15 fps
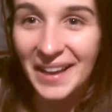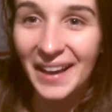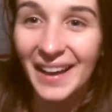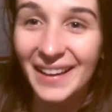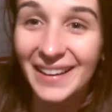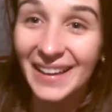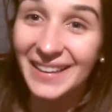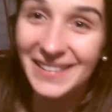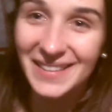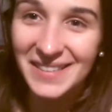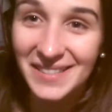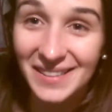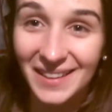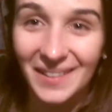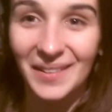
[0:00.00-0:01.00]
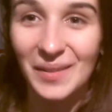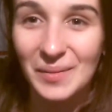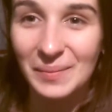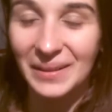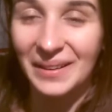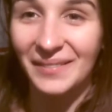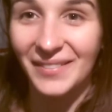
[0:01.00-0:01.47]
guess this is a little
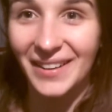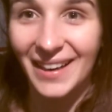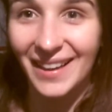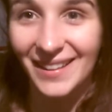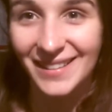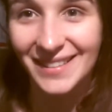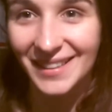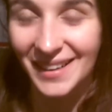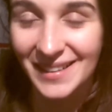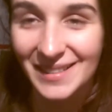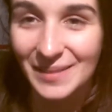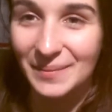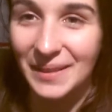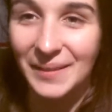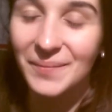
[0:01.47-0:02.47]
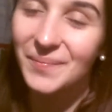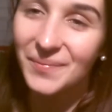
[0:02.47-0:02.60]
bit of another side to me,